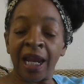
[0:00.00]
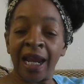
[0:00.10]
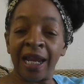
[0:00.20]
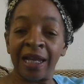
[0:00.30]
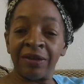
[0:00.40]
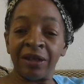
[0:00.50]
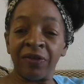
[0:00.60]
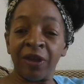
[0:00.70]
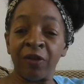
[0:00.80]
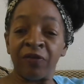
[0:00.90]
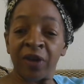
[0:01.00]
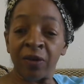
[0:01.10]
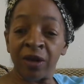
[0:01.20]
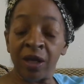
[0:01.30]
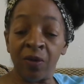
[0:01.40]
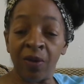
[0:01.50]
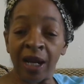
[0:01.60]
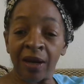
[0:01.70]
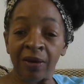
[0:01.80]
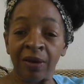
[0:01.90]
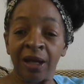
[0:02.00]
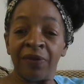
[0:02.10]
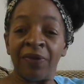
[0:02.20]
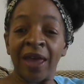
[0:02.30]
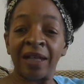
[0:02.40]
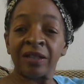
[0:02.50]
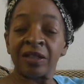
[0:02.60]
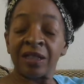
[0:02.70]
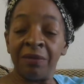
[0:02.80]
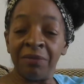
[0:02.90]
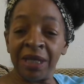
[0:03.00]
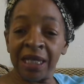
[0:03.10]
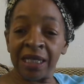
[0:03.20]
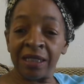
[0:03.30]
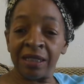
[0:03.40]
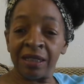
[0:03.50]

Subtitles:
and they're very aware that some men